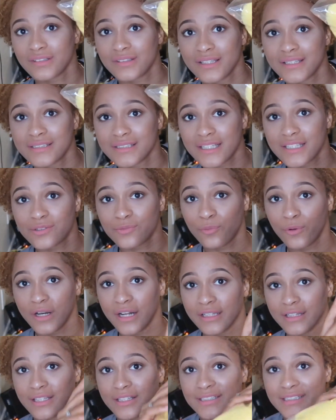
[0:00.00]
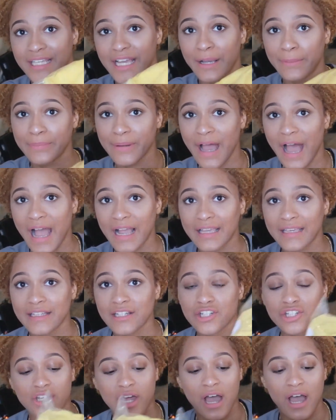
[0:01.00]
This is what it looks like
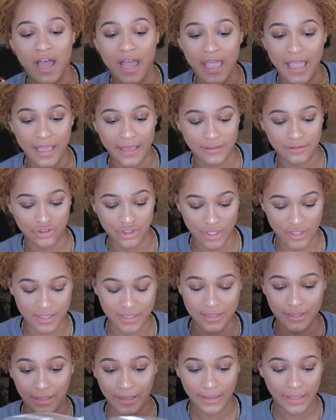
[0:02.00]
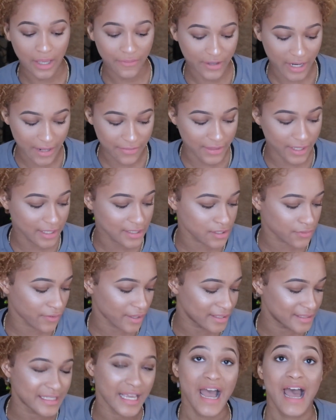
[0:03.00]
packaged. I just love it. I think it's
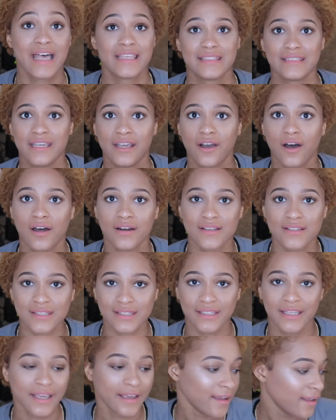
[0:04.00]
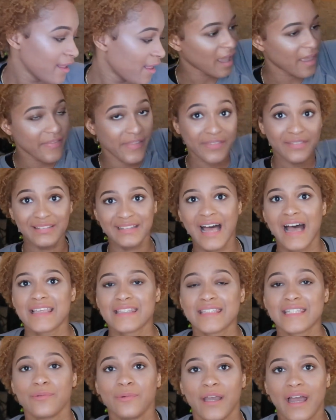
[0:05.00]
fantastic, honestly. And then
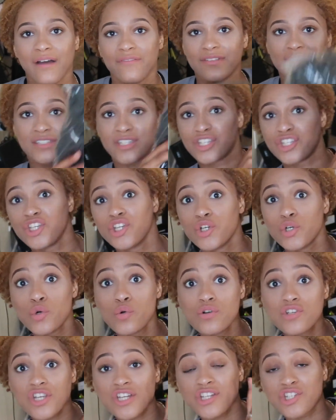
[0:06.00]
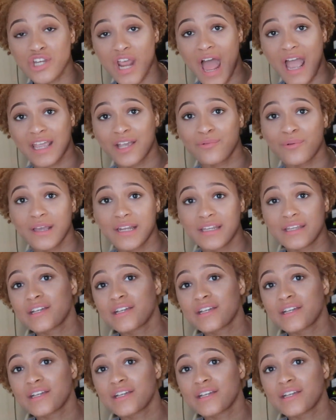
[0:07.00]
lastly, we have this huge jacket right